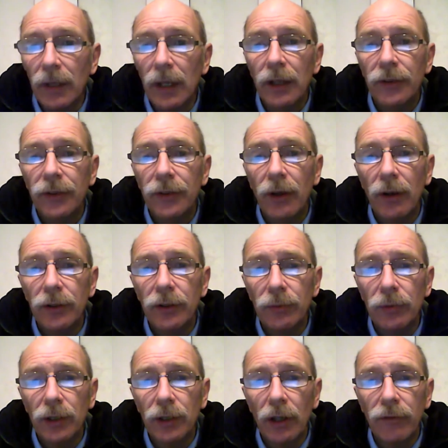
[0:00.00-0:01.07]
So I just want
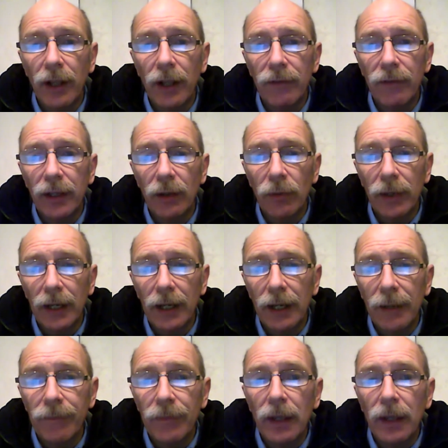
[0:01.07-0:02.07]
to go through that very quickly.